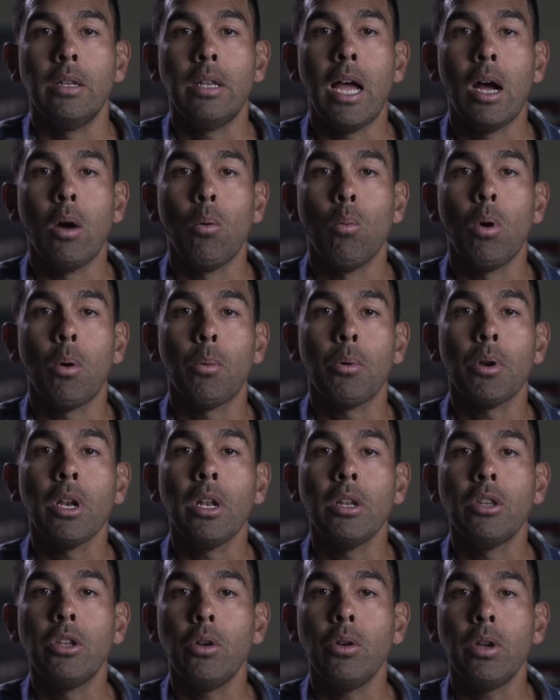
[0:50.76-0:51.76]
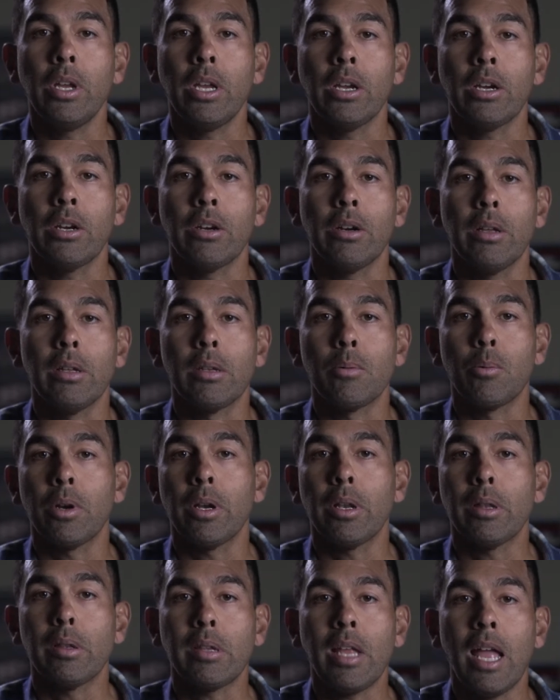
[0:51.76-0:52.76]
Now, what we're going to do here is we're
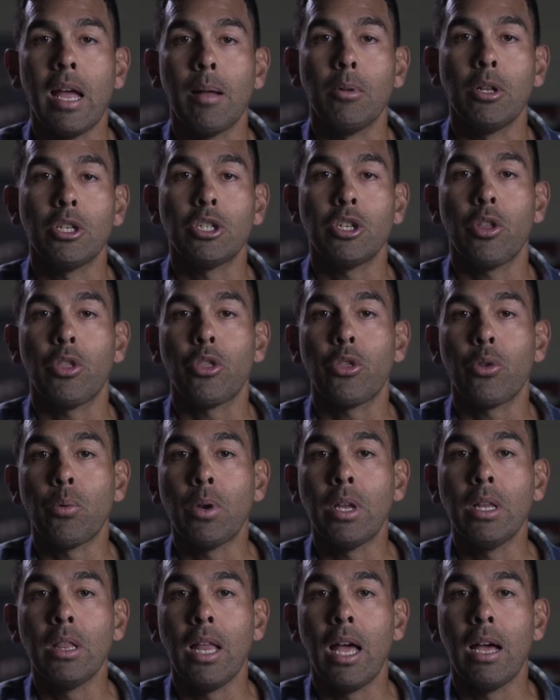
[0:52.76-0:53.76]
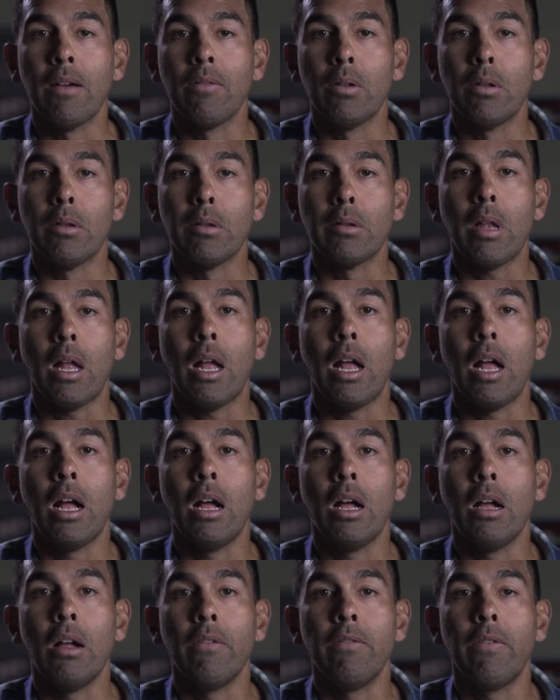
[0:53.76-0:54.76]
going to establish three levels
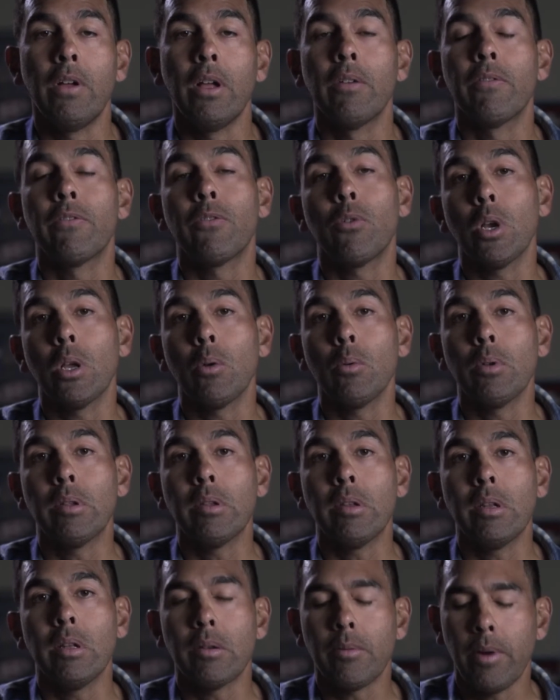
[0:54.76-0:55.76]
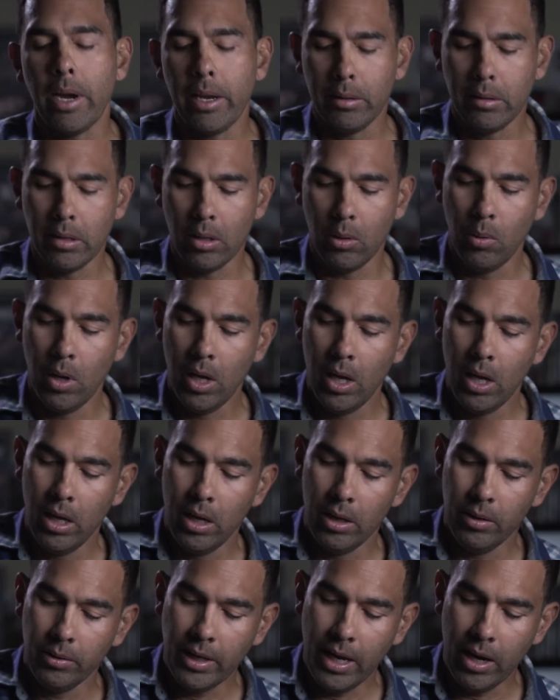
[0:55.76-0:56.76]
of frequencies, right? So
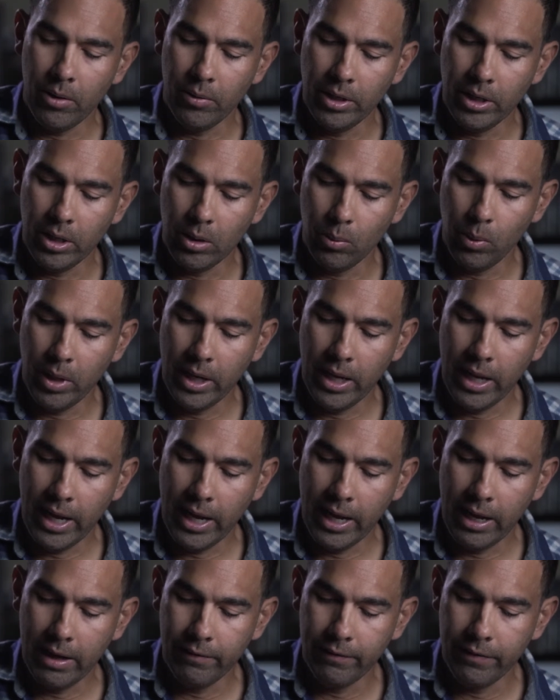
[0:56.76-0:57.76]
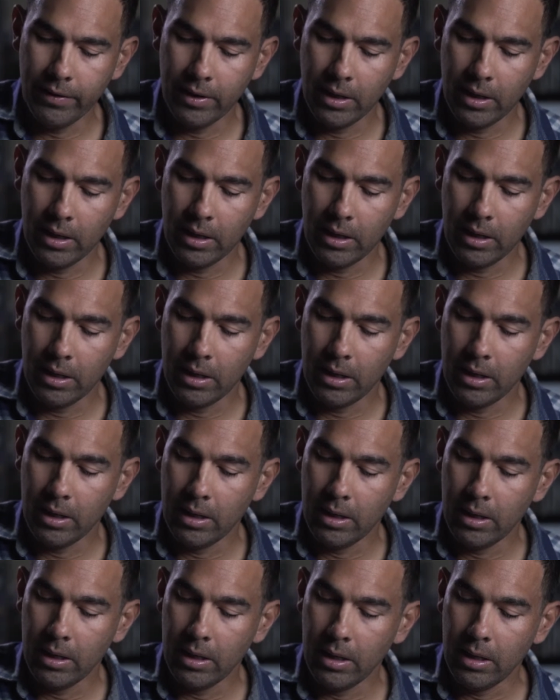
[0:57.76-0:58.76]
down here we have,
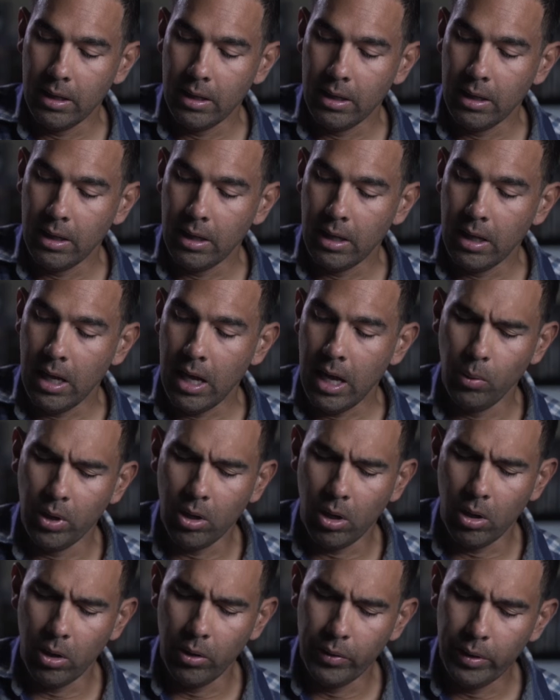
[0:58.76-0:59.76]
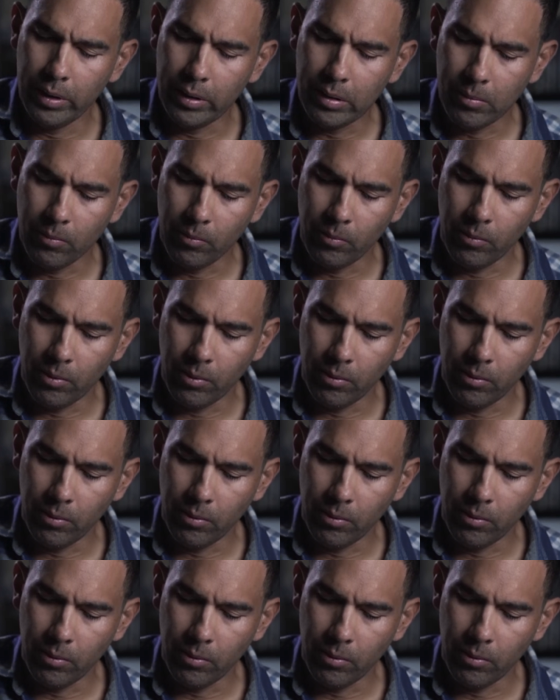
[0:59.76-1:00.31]
we call this